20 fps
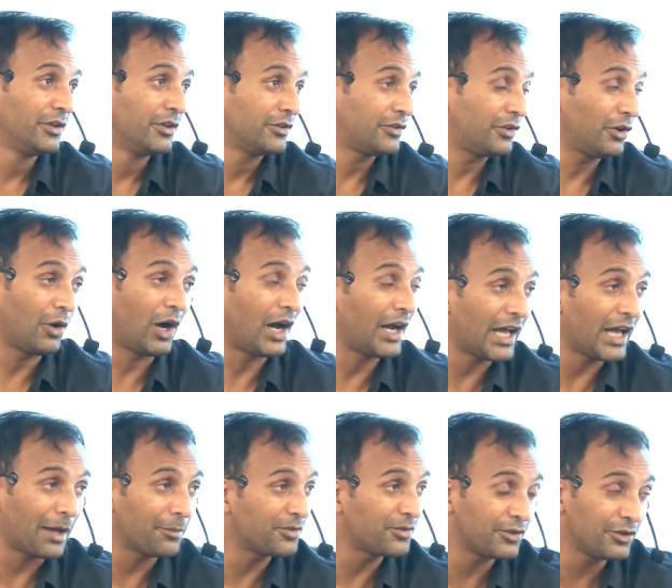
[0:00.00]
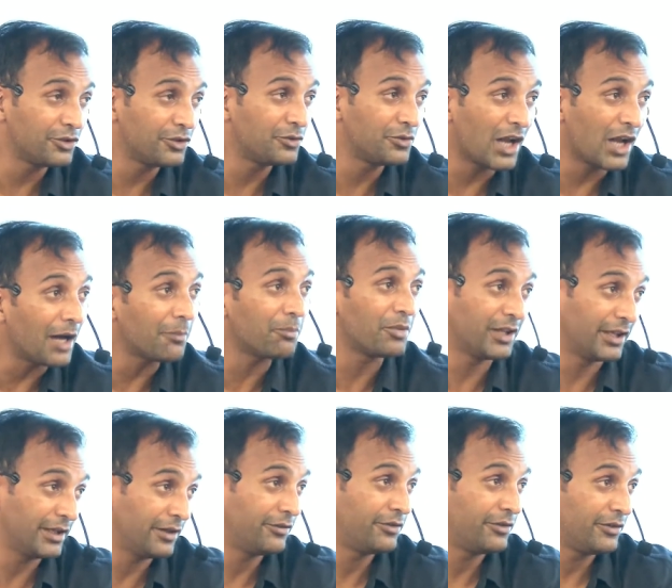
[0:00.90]
So I absolutely do not
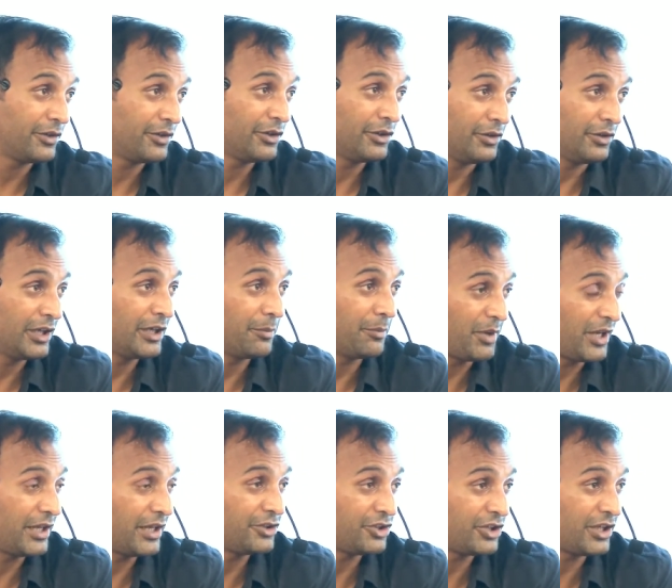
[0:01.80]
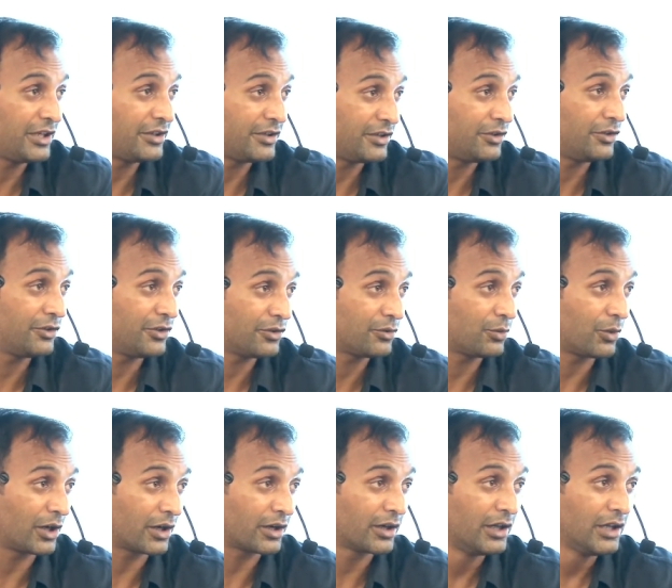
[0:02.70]
believe you need a PhD to do this
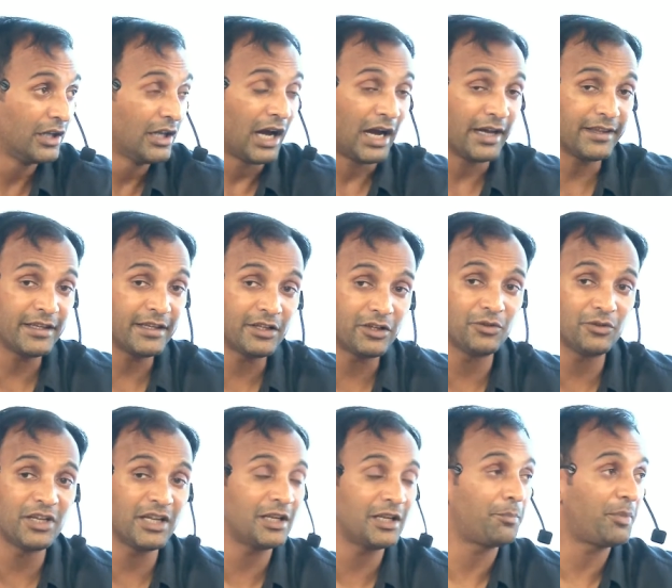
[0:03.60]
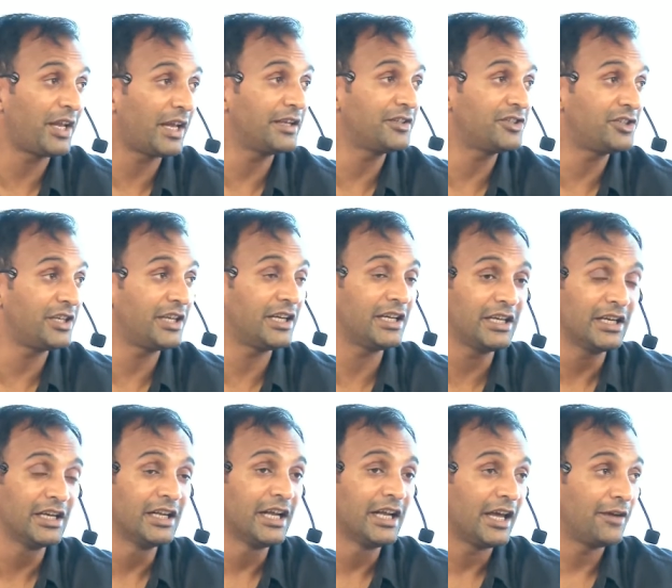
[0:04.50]
work. I think you need a
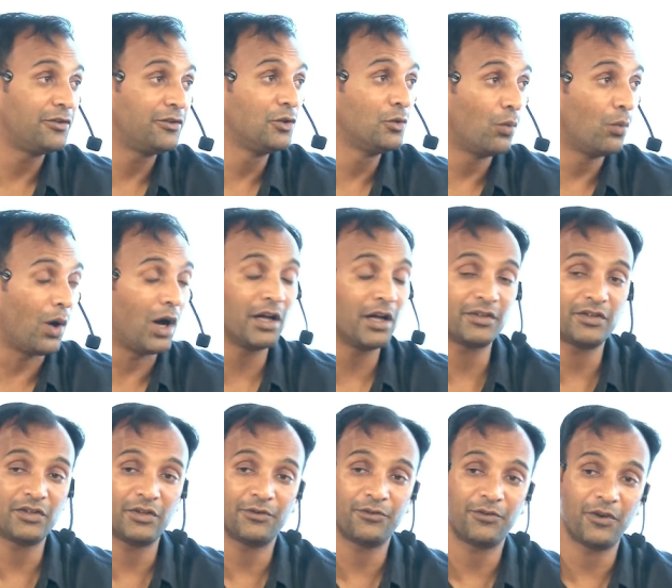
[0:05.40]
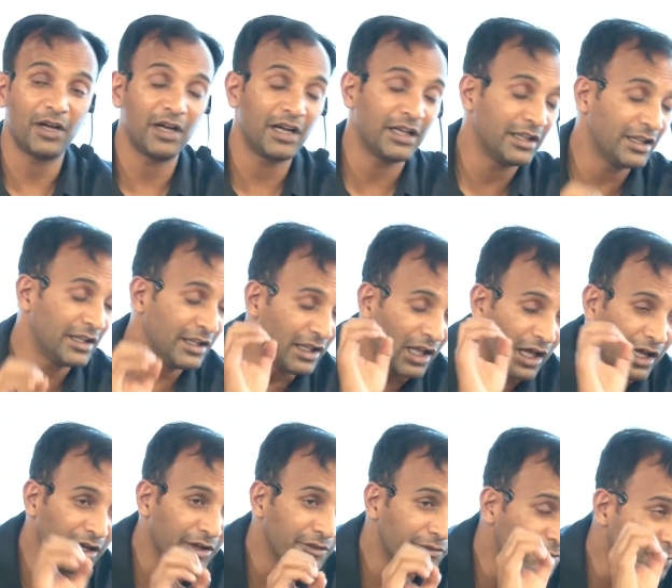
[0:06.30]
PhD if you want to
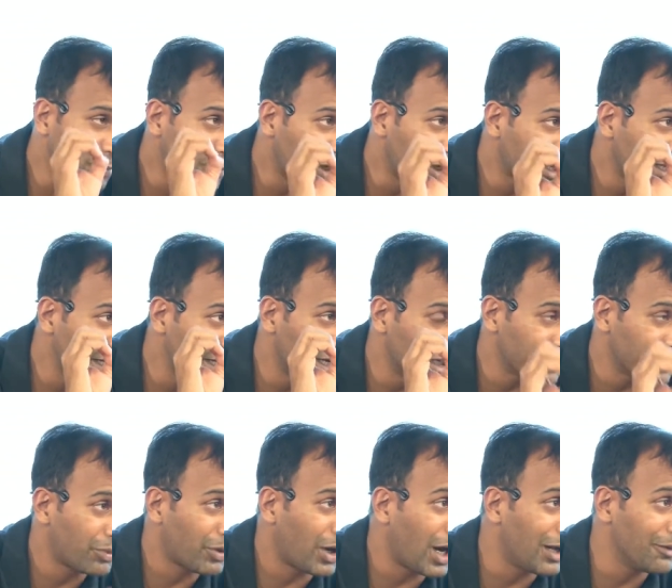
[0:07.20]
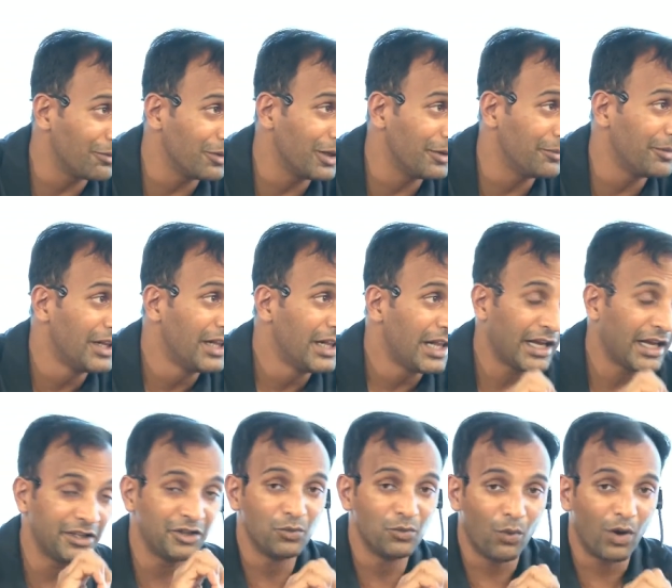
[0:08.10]
love working on a problem
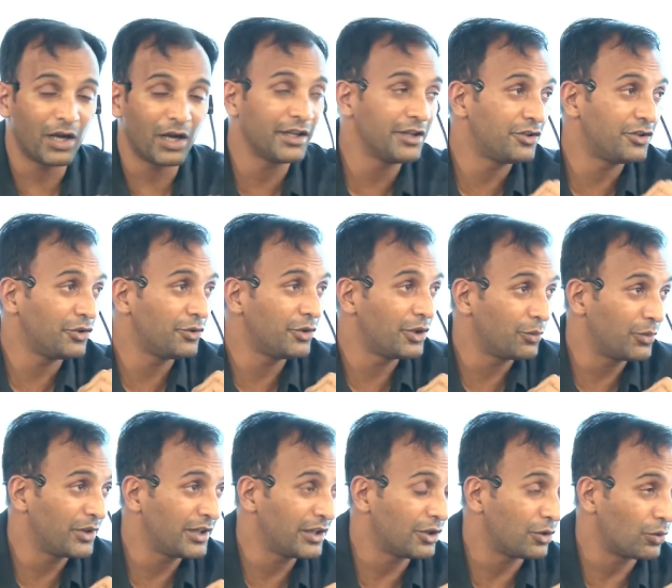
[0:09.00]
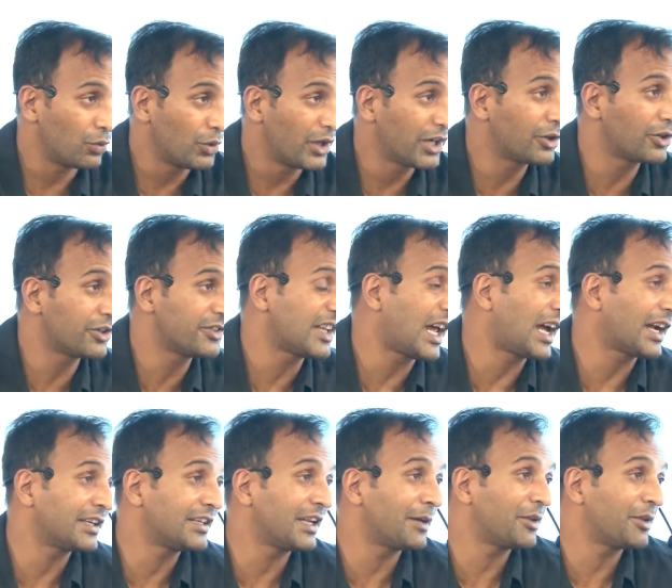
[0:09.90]
and you want to do it within a rigorous
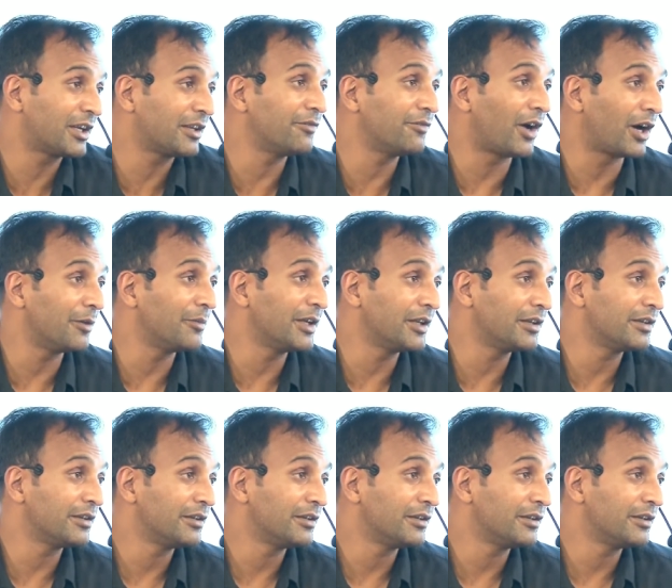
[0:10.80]
academic environment.